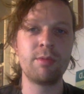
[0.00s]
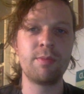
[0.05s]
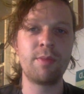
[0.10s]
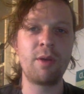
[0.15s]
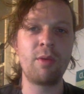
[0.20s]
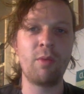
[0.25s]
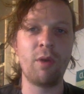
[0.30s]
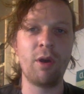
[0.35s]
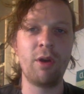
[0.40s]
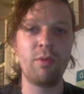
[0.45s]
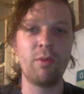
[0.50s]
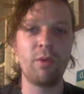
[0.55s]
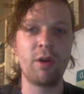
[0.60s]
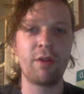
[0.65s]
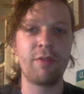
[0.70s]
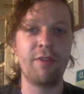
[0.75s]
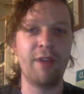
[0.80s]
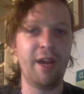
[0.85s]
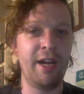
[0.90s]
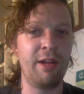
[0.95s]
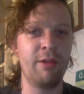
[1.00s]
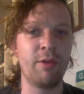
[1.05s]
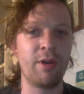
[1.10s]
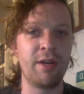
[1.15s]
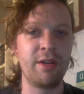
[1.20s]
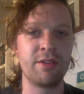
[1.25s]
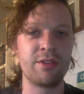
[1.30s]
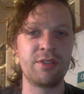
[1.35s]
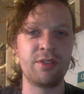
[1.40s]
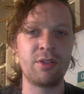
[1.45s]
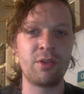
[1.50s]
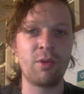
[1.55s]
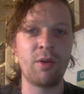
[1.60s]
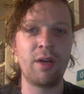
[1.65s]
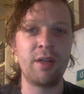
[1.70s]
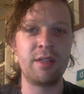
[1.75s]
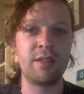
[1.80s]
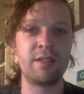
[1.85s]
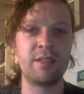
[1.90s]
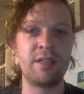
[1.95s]
won't work for anyone else in
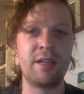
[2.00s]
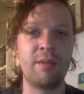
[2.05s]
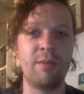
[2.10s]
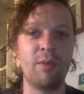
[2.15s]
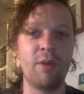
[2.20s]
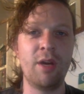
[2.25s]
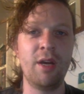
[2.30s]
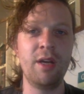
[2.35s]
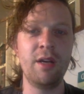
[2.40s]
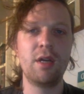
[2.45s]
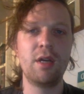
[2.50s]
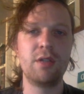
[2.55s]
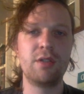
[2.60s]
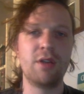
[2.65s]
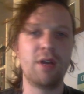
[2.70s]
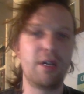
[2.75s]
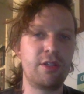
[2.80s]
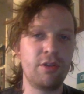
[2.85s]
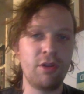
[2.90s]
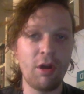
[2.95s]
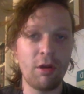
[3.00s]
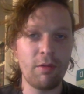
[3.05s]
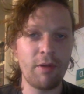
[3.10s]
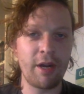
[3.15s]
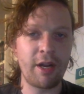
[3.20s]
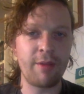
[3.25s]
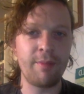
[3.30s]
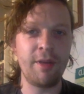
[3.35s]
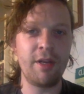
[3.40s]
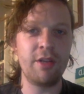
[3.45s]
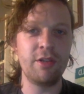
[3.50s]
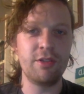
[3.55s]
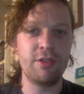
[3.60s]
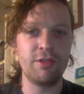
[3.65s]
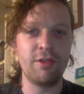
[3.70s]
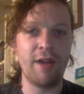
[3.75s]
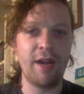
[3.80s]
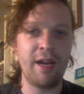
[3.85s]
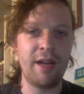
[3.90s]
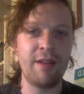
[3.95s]
quite the same way. So I do not recommend you
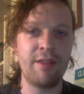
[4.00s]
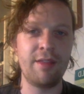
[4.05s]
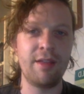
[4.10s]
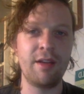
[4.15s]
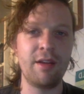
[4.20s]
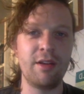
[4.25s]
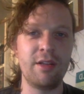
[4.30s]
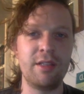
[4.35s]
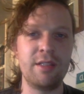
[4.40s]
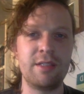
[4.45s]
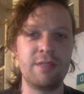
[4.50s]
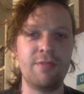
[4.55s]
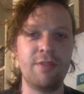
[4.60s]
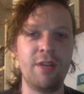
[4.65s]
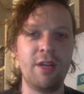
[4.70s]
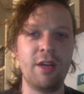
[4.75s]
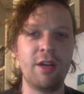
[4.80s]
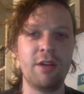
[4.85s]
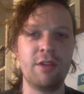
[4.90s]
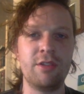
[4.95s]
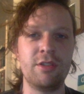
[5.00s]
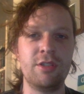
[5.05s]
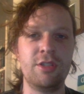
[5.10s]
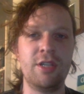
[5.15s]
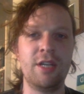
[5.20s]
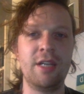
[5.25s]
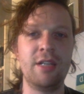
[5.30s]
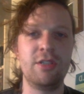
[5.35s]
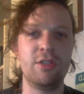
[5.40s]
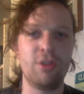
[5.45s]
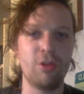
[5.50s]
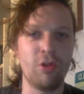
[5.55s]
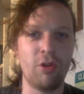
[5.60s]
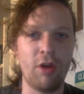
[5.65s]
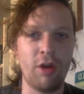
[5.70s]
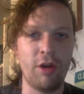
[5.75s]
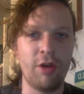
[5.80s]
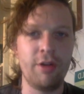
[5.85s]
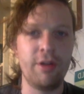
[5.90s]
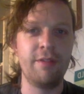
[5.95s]
do anything in this video to change
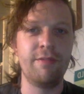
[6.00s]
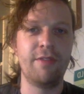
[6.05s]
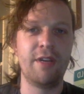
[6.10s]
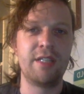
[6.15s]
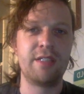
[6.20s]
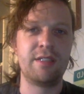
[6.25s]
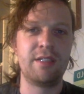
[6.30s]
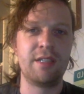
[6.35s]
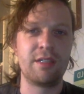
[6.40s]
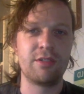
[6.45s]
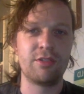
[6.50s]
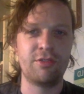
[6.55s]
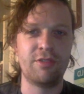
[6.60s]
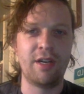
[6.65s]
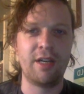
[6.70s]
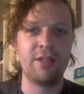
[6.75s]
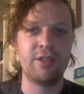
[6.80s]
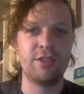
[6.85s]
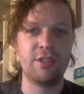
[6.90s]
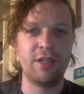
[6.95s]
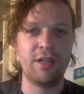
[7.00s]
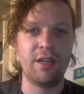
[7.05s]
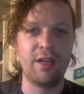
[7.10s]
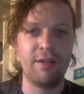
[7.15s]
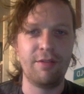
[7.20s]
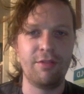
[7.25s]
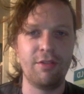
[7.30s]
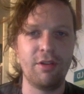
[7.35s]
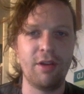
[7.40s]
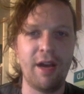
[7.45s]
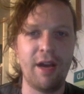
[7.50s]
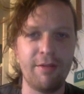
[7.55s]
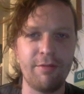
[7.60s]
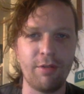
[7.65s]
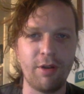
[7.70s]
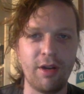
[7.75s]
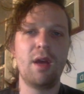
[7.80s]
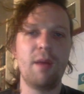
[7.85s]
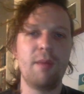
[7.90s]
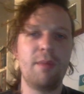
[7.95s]
your own investing strategy if you have
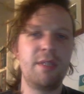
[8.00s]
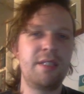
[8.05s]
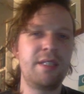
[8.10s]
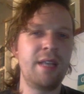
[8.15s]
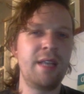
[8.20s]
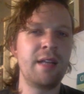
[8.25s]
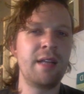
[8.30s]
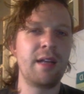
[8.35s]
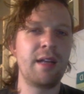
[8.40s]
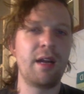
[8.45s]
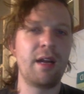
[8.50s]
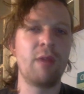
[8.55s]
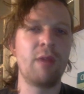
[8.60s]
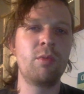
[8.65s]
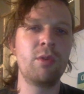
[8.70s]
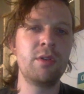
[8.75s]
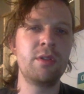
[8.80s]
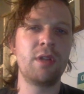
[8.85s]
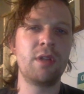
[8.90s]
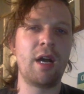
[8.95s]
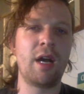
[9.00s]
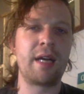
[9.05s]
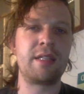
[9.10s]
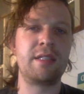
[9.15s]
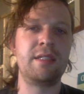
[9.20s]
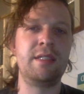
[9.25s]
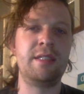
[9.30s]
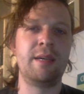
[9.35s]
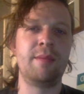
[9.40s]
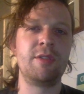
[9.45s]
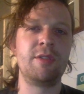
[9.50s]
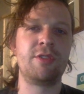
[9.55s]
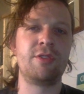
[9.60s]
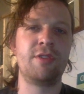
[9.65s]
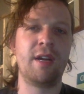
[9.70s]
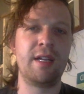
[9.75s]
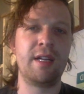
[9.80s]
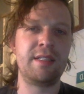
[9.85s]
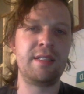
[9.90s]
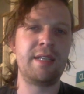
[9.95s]
one. But saying that, I would like to
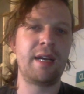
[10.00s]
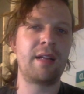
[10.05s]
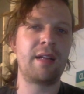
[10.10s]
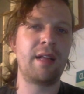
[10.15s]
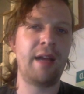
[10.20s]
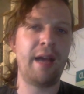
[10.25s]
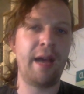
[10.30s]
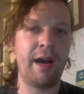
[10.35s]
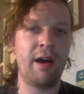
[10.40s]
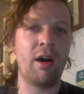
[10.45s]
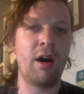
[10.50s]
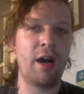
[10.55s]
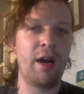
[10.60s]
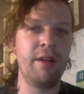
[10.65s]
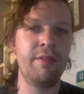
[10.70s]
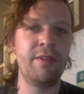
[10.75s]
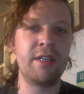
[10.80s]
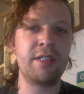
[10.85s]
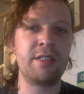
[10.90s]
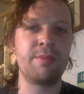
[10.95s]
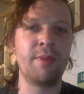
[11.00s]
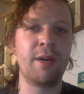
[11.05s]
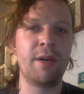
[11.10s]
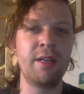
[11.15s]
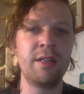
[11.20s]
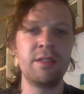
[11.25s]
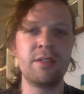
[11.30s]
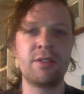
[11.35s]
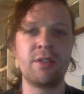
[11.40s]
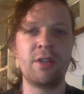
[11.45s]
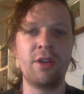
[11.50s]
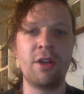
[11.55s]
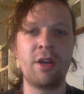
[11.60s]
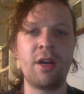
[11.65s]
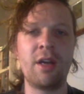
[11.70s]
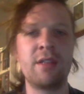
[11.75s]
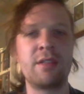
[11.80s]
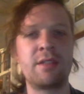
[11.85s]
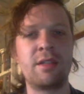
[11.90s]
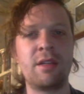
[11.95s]
demonstrate exactly how I invest money so you
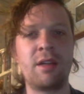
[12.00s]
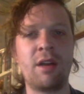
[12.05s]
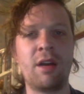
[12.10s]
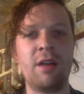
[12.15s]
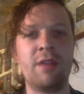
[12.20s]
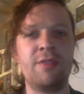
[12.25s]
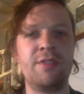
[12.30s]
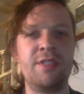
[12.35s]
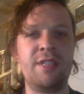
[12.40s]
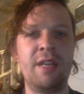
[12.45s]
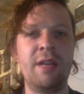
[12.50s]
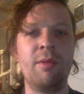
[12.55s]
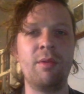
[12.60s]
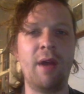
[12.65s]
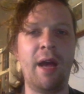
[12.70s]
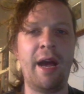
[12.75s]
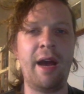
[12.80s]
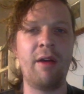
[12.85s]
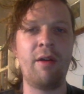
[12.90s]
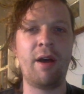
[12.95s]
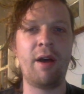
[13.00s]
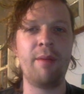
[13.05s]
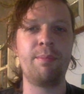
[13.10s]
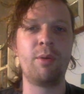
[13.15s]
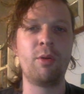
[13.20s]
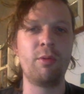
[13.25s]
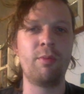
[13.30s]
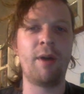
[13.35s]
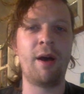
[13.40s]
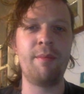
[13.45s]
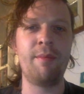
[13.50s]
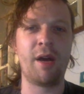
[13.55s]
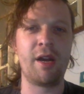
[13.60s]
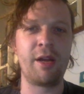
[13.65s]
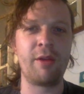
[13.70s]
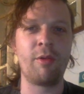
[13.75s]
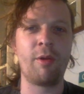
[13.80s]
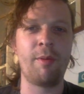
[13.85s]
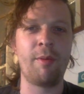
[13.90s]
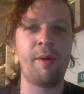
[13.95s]
guys can kind of see how I put my
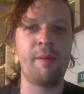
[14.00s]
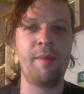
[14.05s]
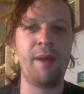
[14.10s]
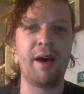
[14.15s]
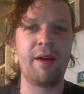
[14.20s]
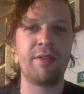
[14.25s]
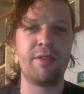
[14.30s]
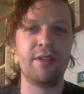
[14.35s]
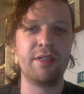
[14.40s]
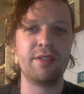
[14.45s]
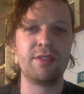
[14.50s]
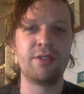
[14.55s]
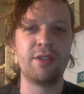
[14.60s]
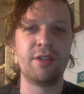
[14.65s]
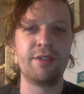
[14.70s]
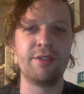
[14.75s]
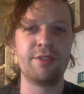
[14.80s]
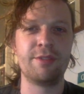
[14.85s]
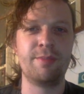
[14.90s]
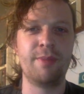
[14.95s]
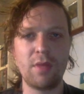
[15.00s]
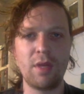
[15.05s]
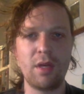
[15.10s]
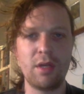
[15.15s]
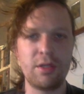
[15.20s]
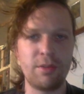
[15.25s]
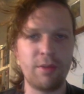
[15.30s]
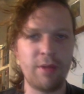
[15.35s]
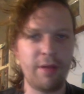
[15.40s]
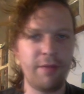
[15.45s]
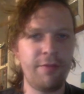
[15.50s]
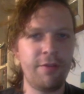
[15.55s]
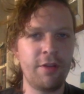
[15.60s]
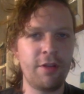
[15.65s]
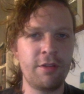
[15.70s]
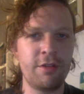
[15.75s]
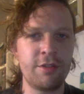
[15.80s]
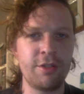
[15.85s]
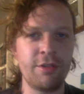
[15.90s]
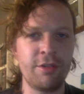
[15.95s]
money where my mouth is, so to speak. So without
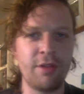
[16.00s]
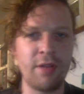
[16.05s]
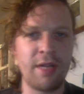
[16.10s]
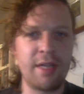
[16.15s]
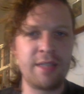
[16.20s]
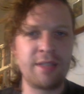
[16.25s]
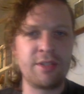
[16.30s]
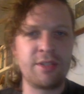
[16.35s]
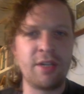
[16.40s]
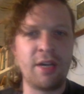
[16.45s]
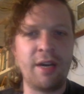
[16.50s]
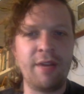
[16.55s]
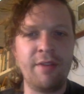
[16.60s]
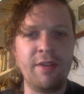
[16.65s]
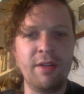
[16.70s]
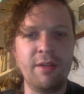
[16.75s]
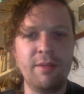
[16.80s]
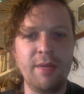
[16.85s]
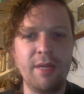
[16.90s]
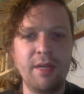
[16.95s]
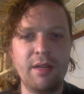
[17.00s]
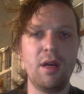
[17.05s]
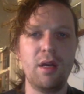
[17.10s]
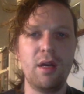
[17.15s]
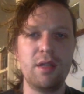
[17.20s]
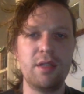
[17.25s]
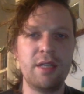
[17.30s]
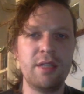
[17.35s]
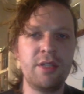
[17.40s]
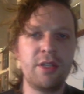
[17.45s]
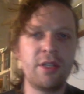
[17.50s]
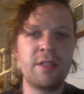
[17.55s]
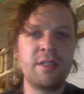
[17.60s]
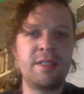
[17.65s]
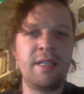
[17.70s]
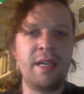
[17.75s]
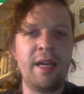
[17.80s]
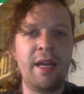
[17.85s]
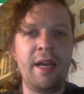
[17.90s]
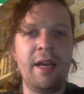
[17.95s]
further ado, let's dive in a bit. So as you can
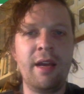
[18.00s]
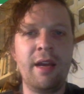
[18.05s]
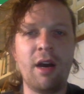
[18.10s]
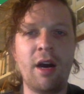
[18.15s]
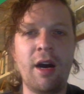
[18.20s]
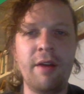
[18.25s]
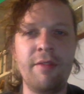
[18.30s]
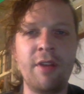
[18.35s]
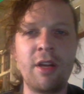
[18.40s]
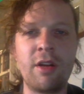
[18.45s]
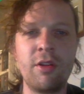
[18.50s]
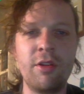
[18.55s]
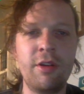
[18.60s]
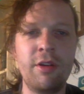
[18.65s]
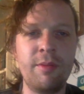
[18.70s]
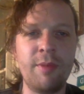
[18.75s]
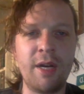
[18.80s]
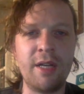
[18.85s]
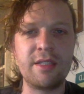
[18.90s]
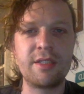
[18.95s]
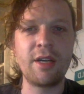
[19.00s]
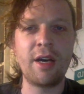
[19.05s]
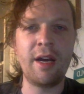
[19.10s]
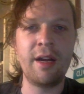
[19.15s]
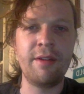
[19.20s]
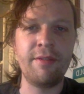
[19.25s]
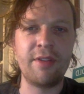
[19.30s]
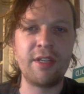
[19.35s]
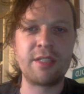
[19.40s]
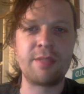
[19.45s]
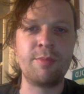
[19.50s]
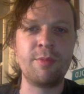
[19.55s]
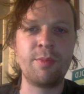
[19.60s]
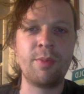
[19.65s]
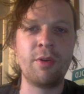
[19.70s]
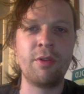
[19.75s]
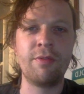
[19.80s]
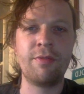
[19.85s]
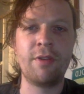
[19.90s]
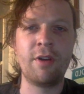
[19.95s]
see here, I've included my entire investment
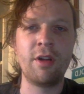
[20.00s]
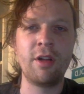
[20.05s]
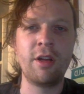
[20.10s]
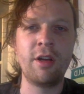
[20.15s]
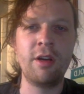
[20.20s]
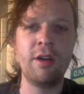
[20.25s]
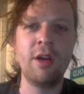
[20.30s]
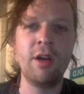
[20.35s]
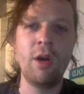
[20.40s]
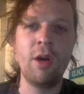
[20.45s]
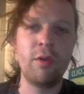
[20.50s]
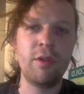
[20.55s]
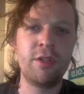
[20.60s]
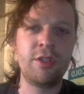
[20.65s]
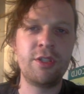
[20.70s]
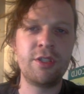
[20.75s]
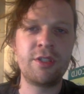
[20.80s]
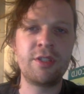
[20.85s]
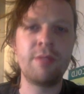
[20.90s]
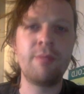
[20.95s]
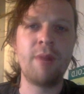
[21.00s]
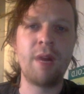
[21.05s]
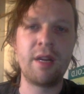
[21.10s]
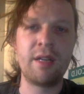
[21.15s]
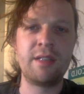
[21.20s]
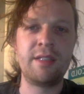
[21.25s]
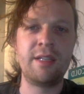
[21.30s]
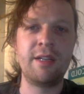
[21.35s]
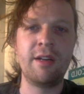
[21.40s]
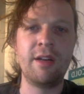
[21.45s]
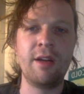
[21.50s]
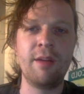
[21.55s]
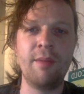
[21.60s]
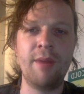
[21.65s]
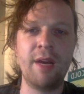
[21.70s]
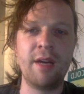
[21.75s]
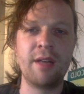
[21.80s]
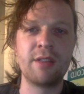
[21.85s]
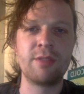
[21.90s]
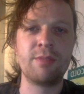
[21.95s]
portfolio with just the monetary
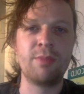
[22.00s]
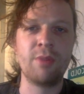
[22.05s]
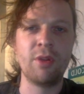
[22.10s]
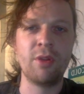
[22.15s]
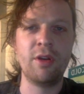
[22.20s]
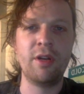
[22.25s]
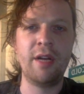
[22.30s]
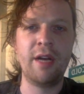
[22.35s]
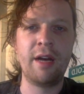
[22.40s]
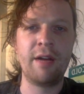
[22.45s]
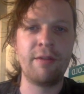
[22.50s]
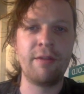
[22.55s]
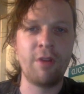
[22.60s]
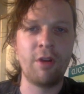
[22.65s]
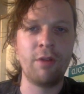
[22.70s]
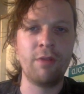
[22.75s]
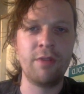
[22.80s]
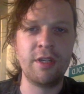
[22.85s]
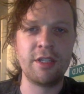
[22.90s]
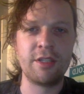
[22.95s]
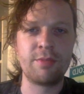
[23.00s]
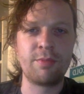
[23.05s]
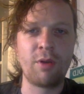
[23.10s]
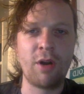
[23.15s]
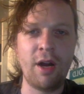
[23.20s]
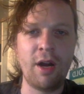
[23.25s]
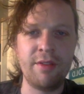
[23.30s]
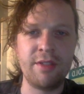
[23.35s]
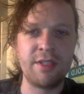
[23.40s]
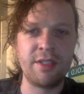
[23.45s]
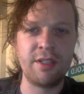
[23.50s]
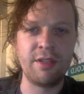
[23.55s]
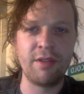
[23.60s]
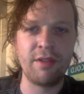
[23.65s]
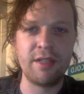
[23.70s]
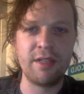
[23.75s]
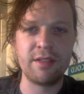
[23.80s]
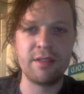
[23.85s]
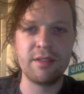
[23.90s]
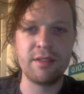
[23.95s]
amounts blurred out for obvious privacy
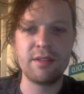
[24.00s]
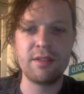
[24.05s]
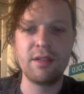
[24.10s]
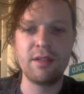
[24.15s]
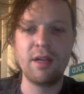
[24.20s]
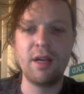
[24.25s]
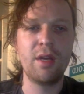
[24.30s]
reasons.